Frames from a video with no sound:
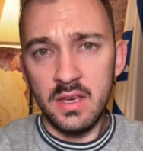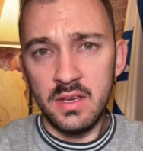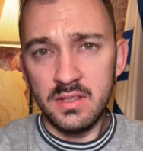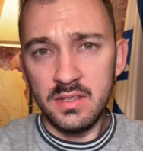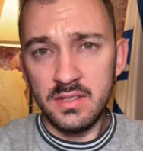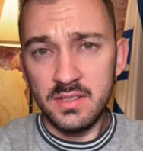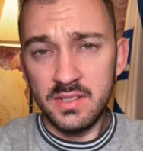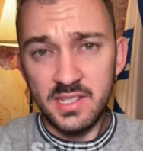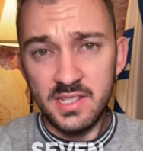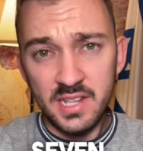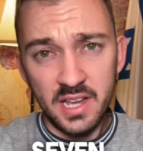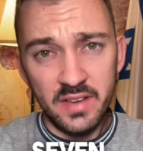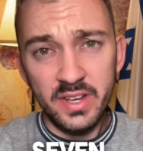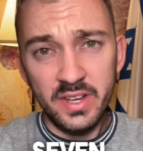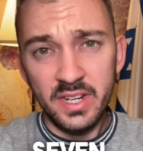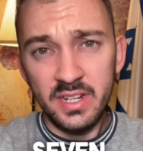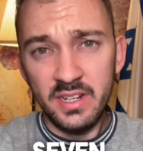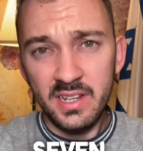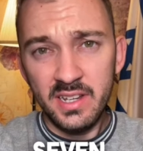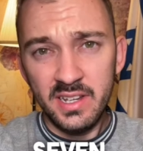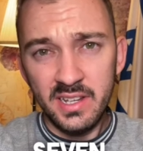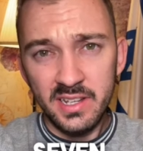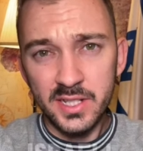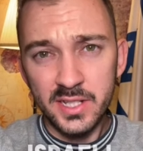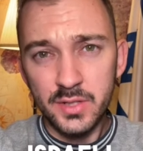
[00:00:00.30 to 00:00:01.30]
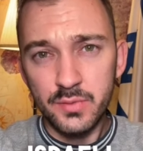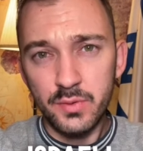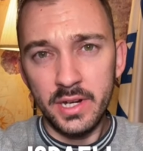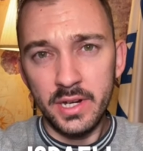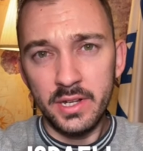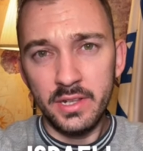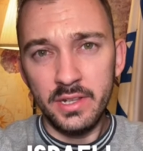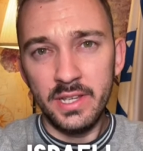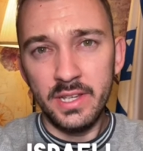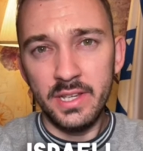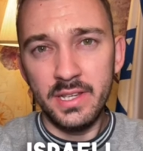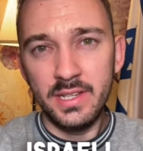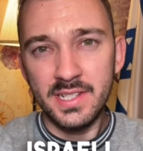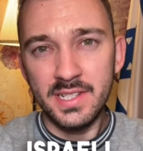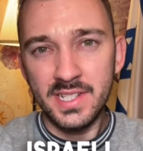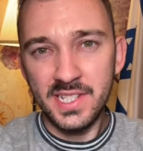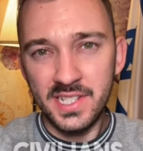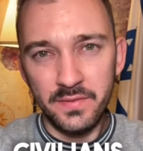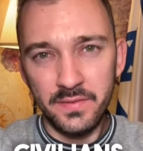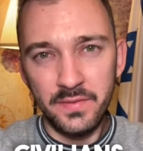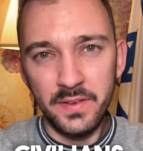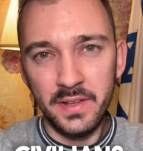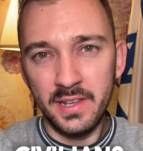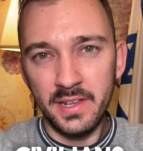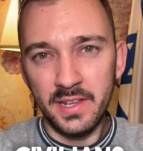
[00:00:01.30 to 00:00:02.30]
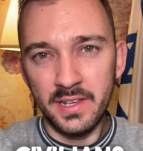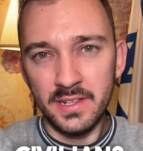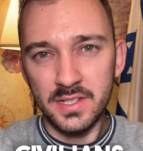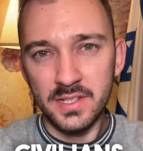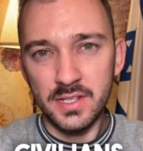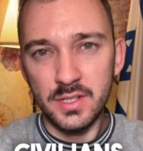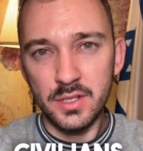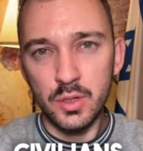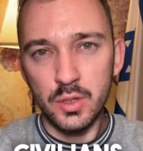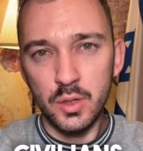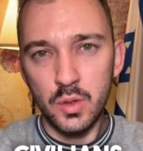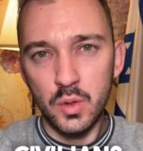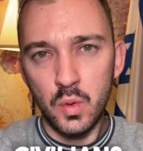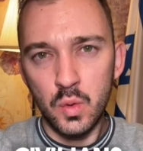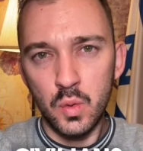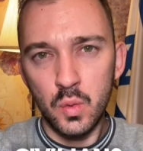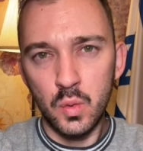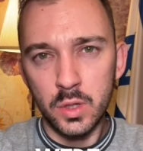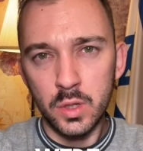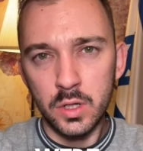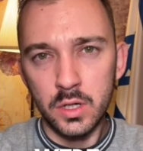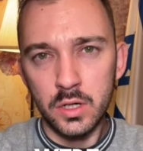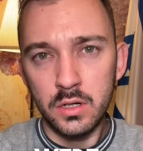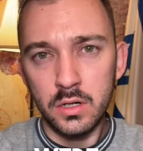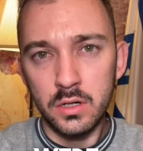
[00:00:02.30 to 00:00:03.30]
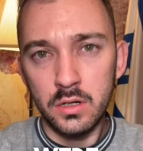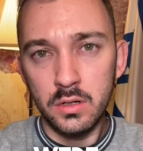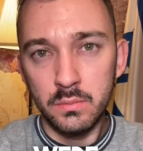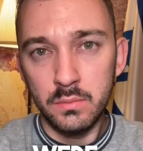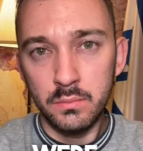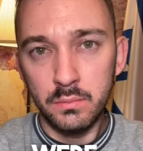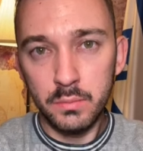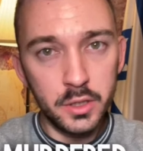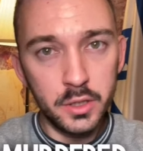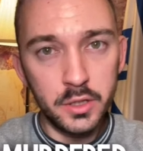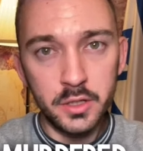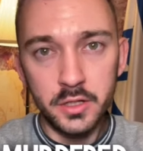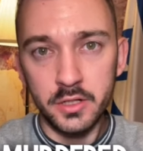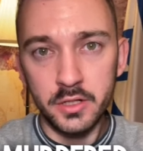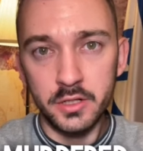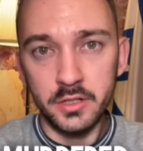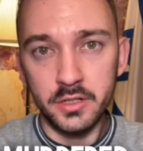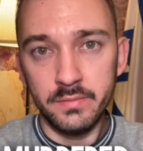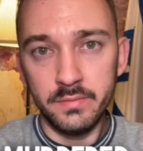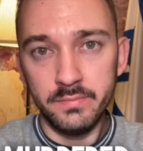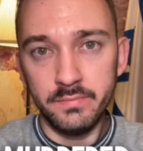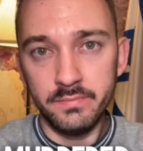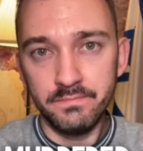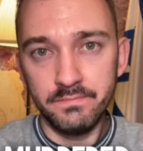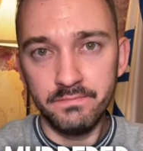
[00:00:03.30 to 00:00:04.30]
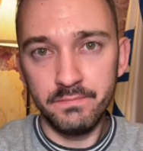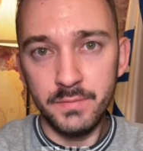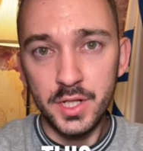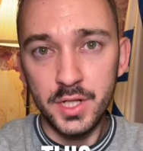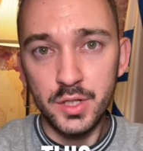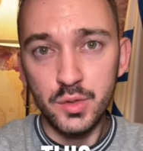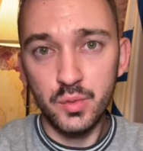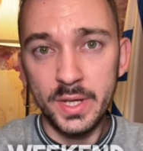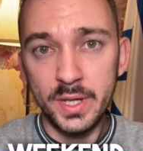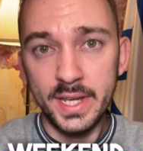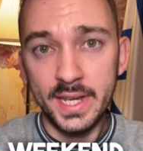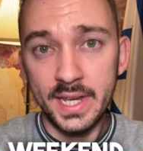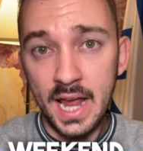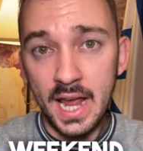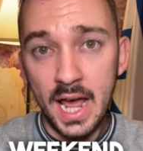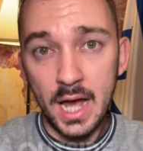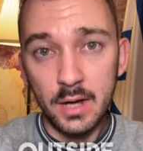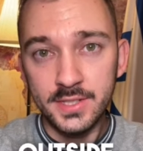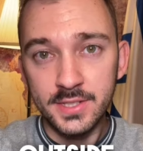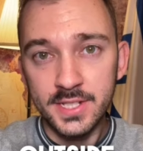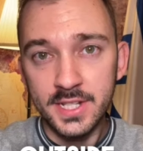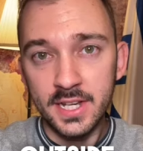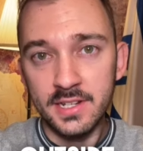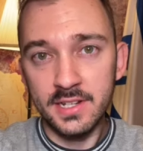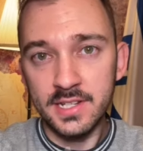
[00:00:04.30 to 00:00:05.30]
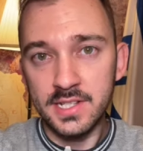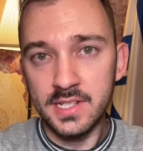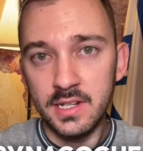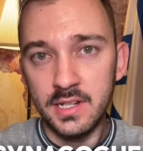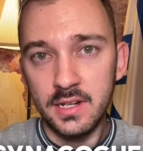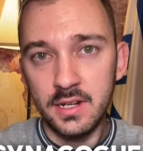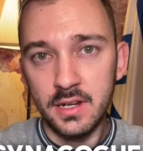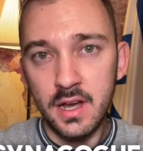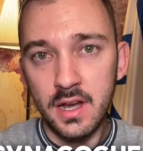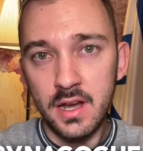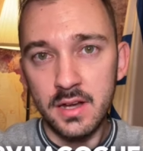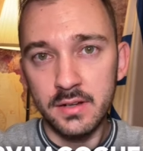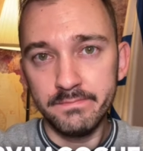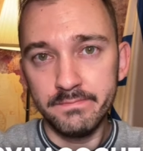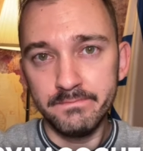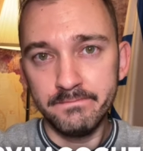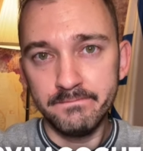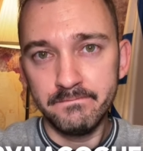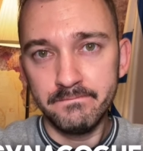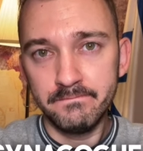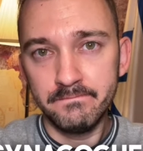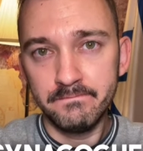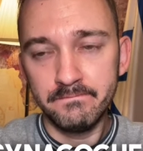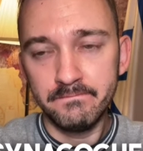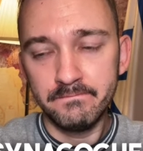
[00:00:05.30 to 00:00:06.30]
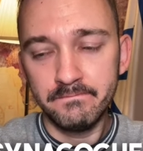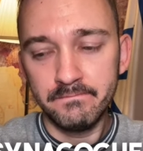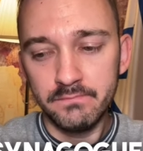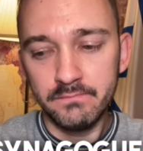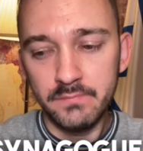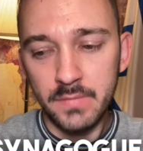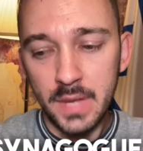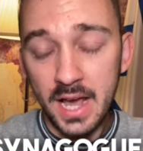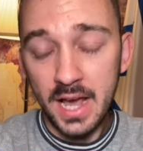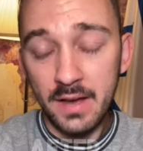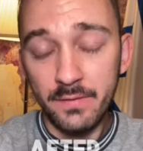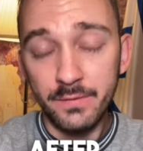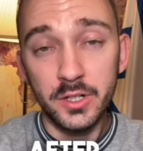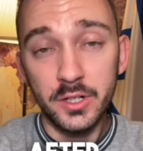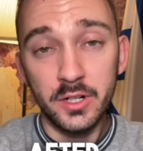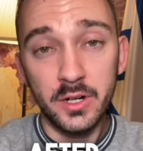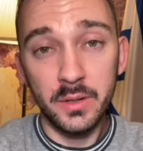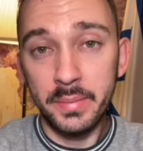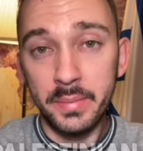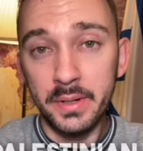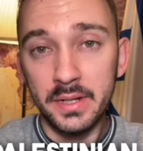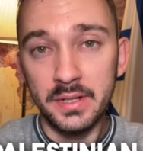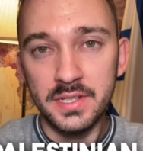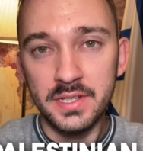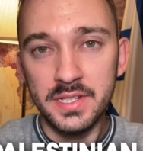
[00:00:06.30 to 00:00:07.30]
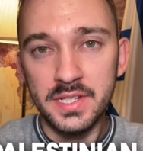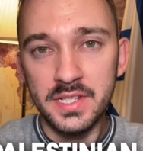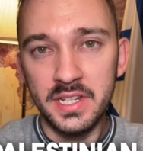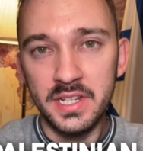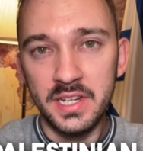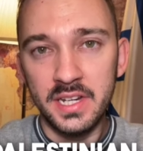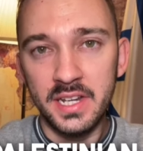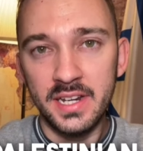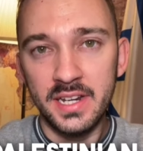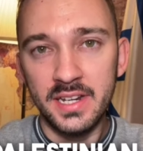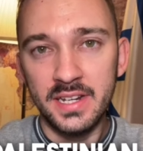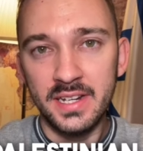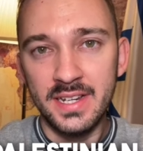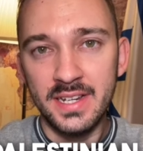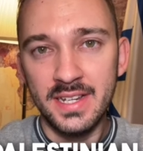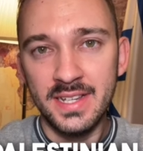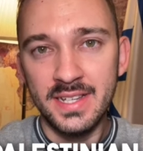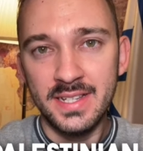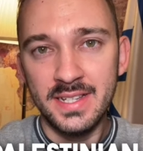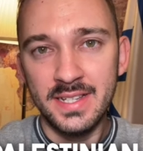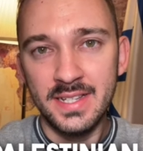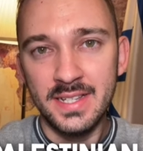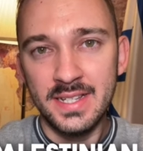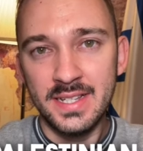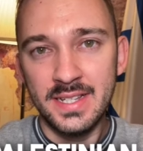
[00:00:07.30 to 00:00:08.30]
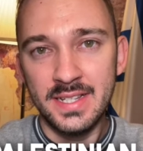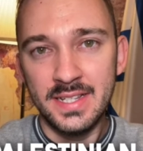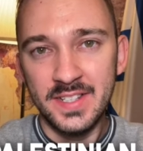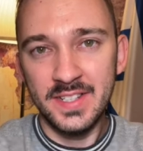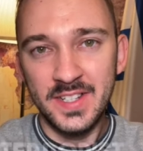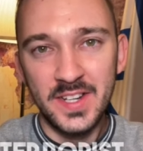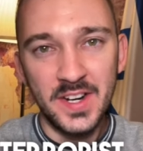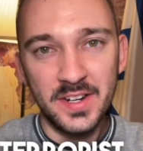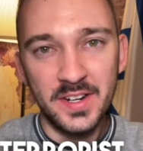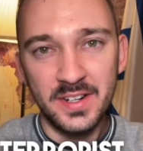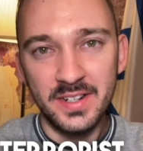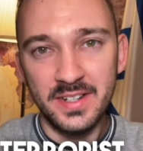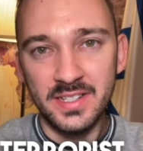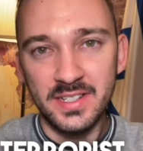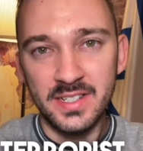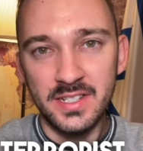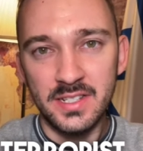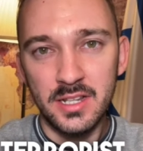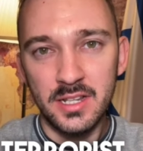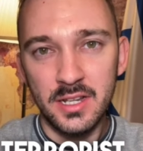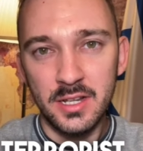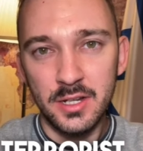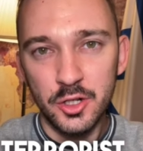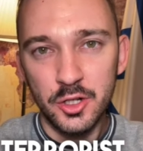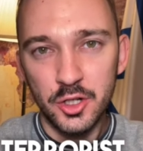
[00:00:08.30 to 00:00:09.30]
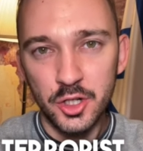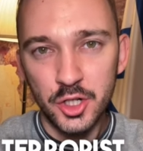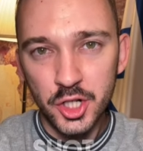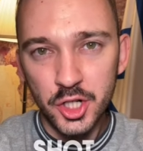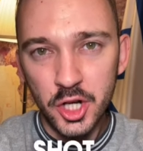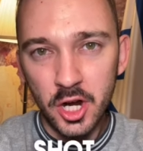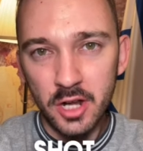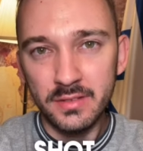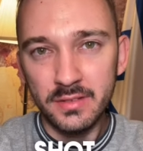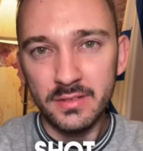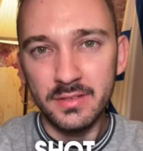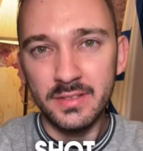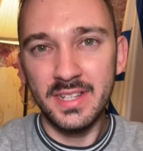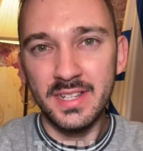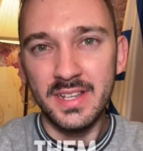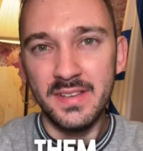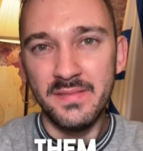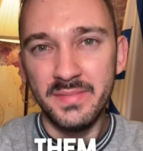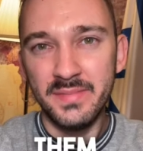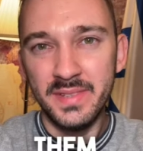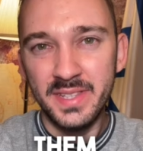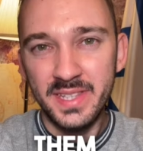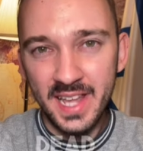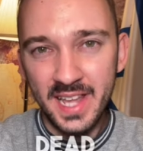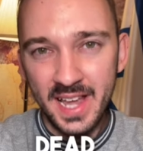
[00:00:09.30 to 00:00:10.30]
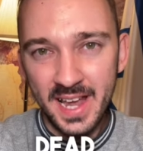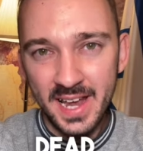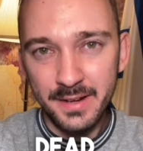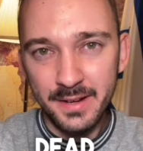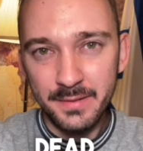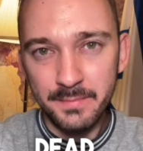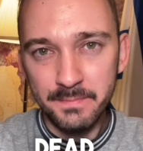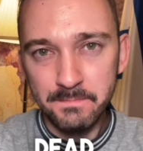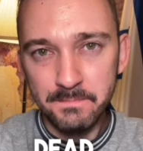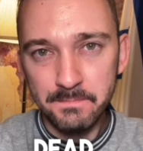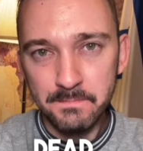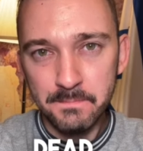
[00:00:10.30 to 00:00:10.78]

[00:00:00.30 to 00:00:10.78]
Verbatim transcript: Seven Israeli civilians were murdered this weekend outside a synagogue after a Palestinian terrorist shot them dead.